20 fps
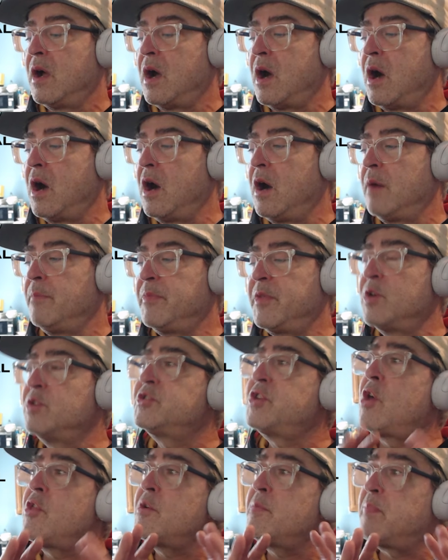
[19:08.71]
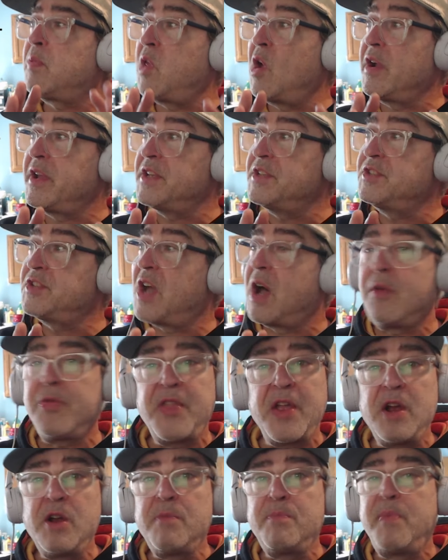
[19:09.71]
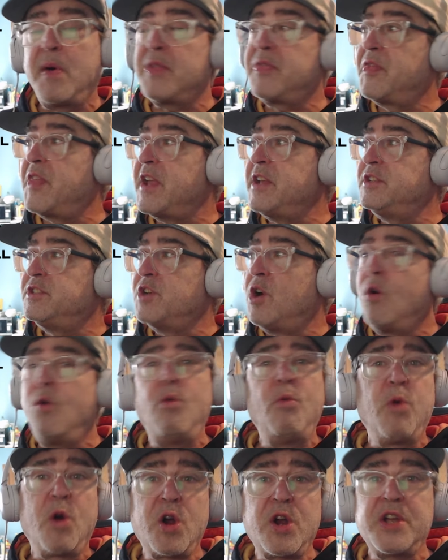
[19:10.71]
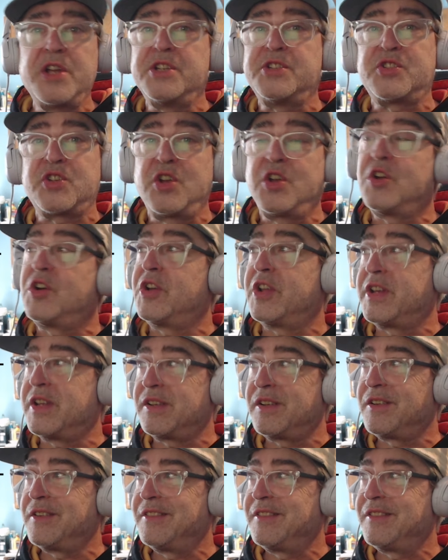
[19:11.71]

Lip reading: There's other plugins out there, but they don't work as good.